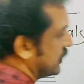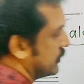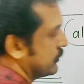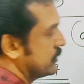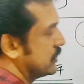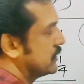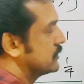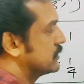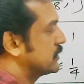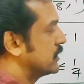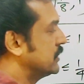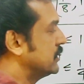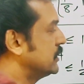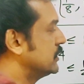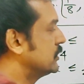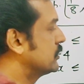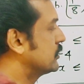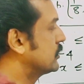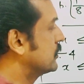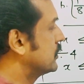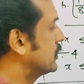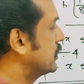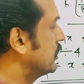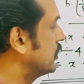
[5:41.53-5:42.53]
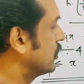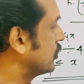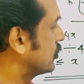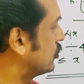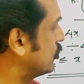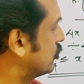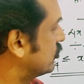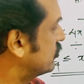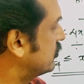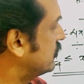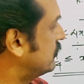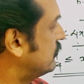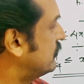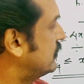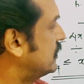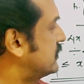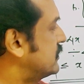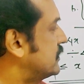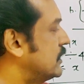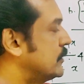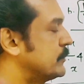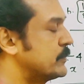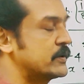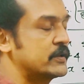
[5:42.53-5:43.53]
by 3 cos
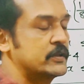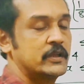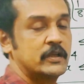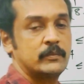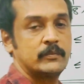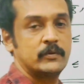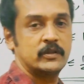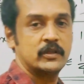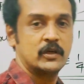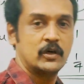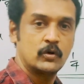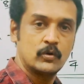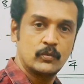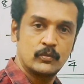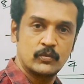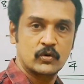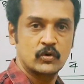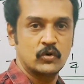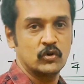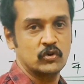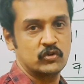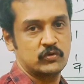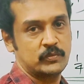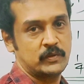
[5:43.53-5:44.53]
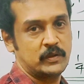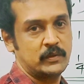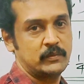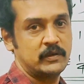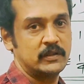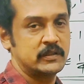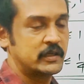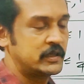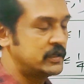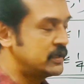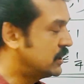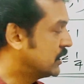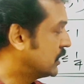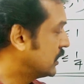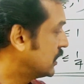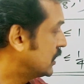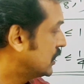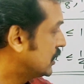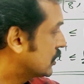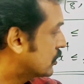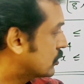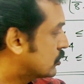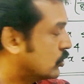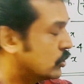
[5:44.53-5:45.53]
inverse upper the element down cos pi by 3.
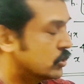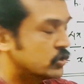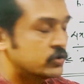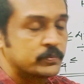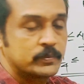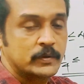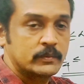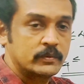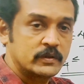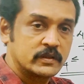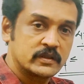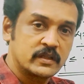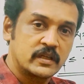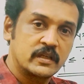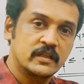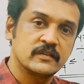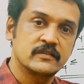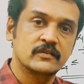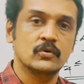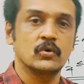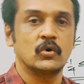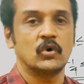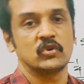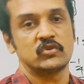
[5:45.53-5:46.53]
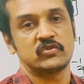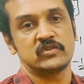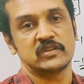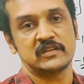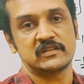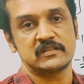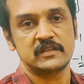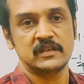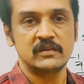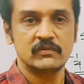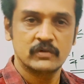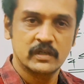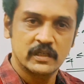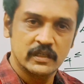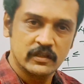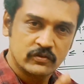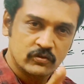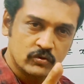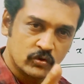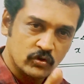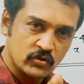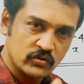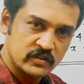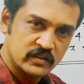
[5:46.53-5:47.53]
Cos pi by 3 is cos 60. What is
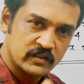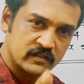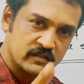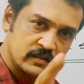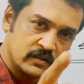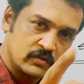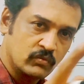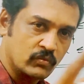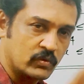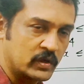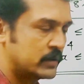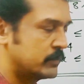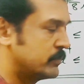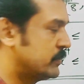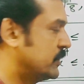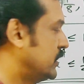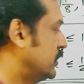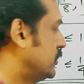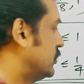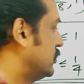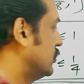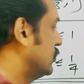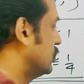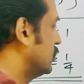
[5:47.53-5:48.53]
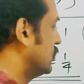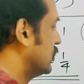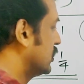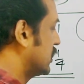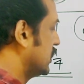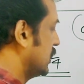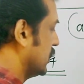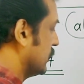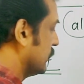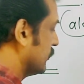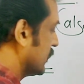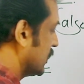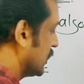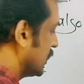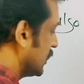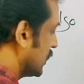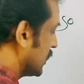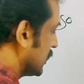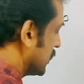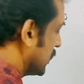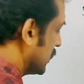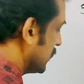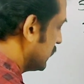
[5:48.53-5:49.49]
cos 60? 1 by 2. Okay. That